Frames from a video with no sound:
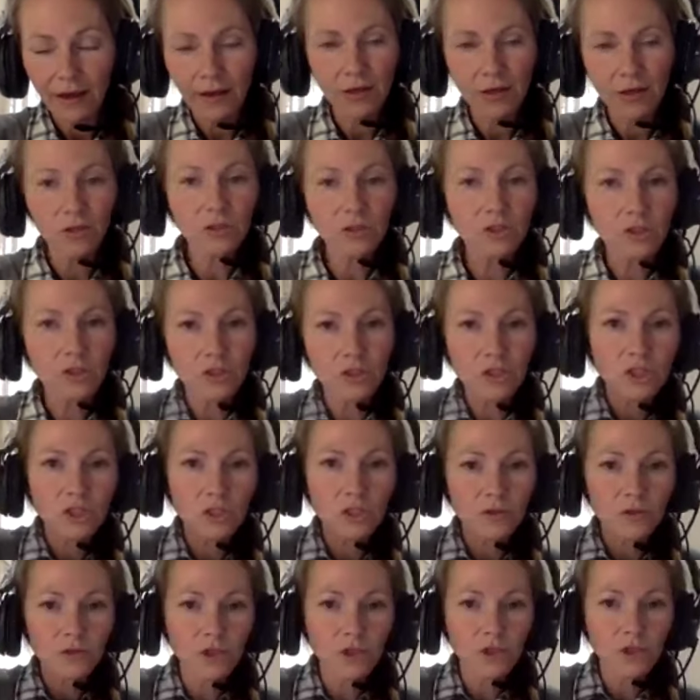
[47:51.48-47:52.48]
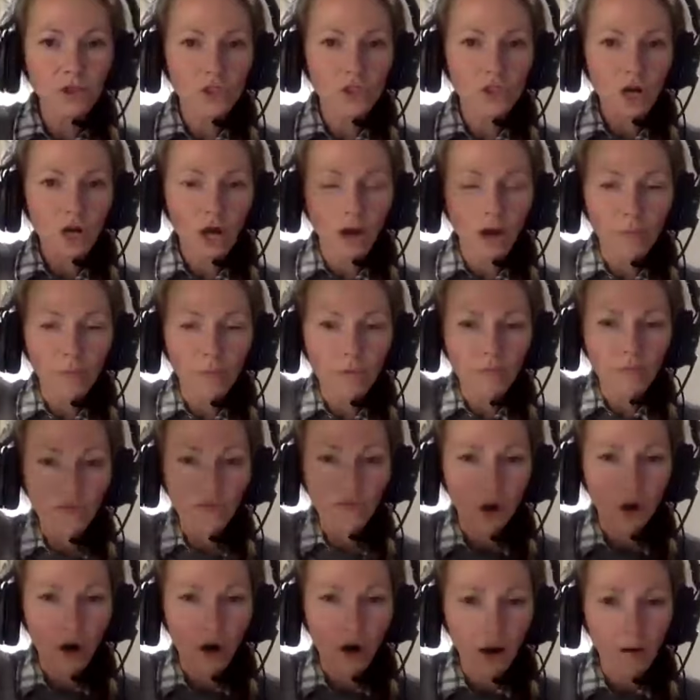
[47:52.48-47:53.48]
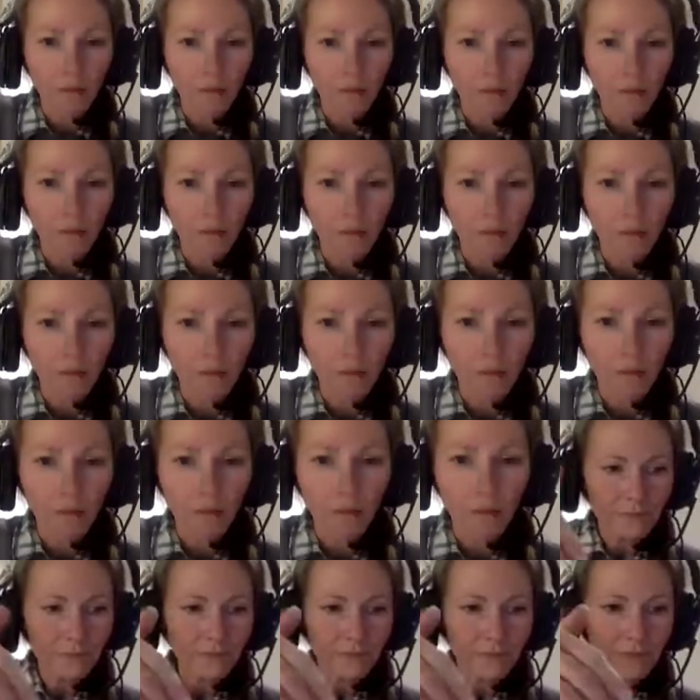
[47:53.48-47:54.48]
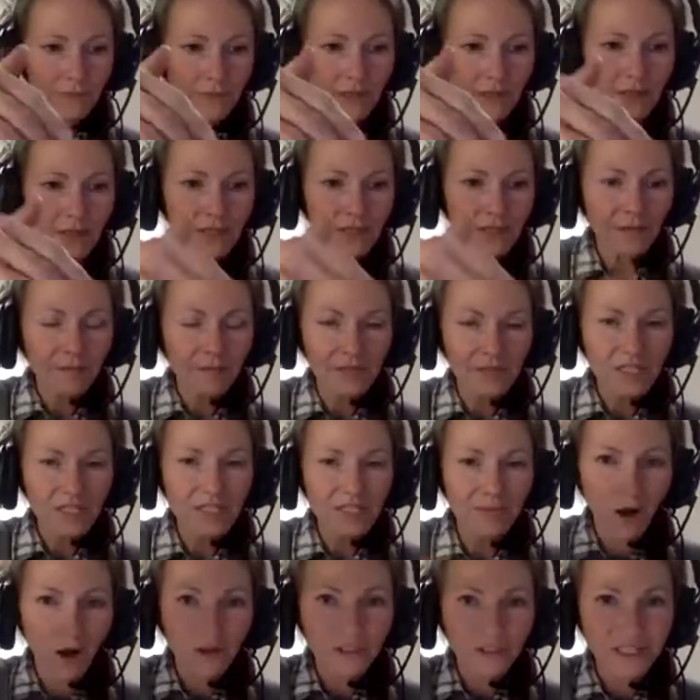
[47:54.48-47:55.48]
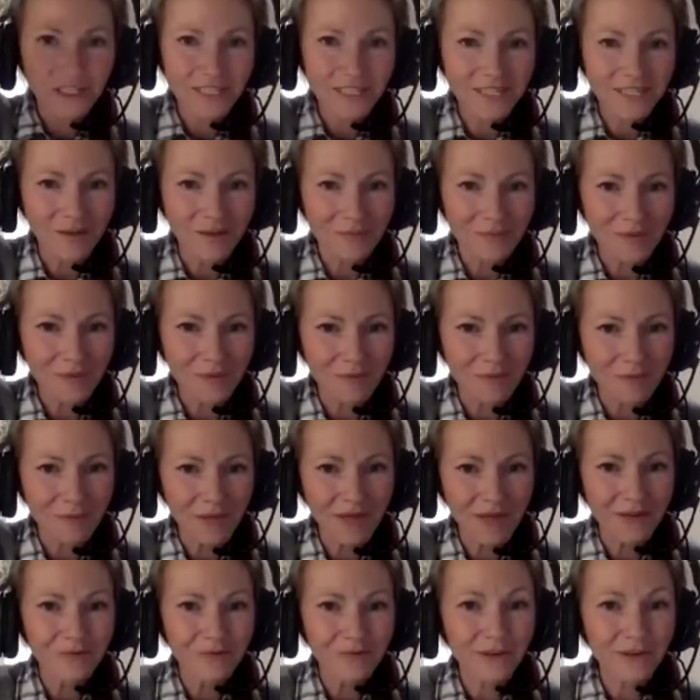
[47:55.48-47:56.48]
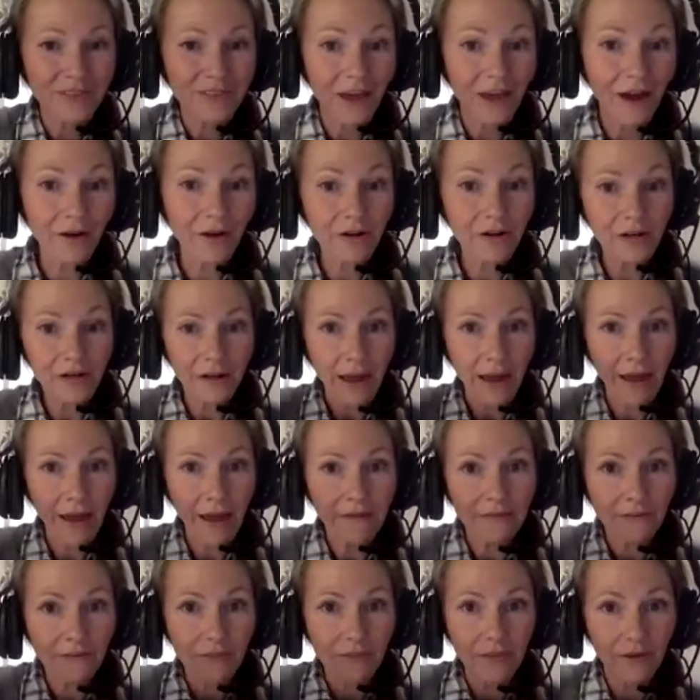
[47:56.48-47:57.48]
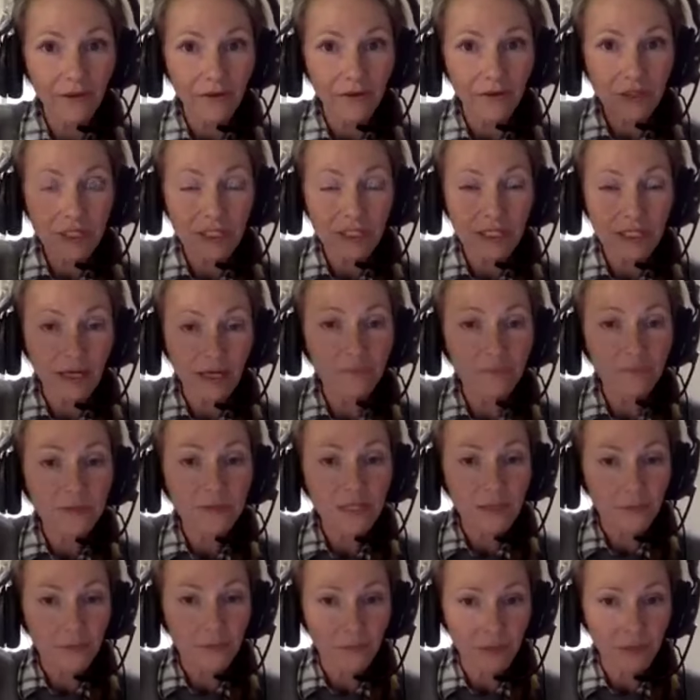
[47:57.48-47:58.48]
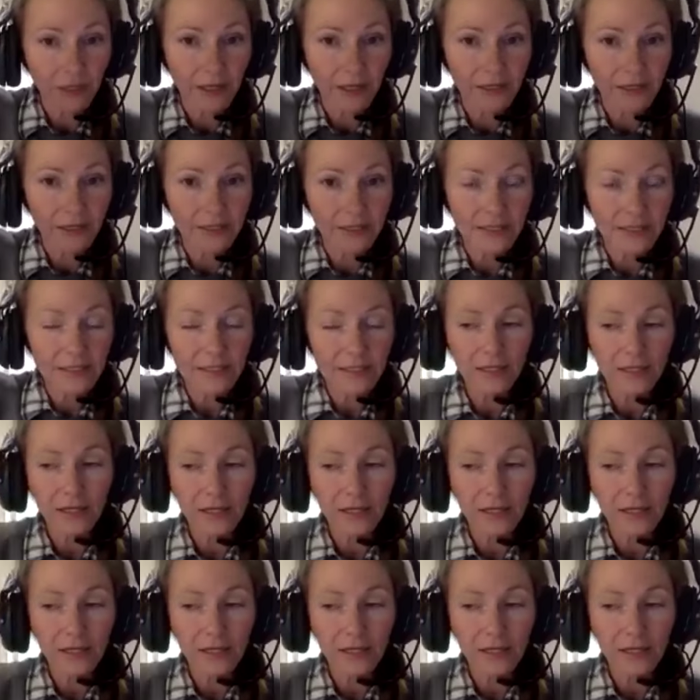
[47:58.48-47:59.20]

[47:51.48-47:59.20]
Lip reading: couldn't jump from something small into something big without having those steps in place.